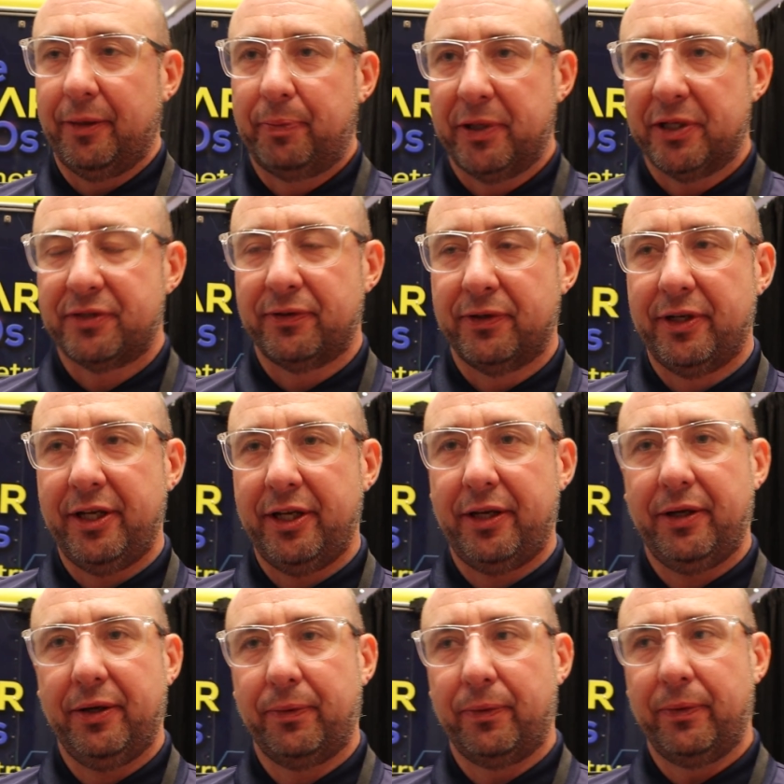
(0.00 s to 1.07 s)

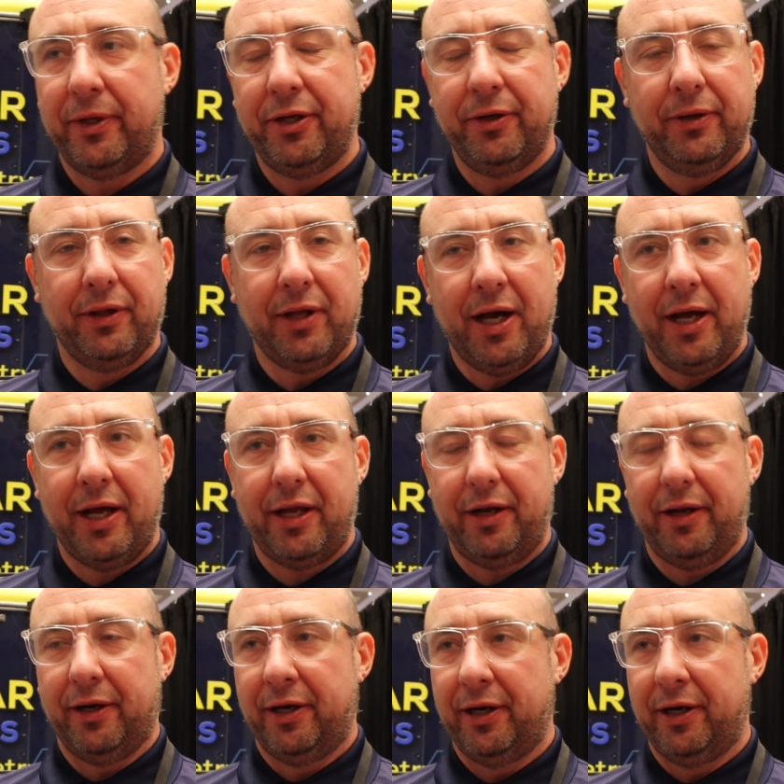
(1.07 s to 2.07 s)
Pix4D, we do a lot.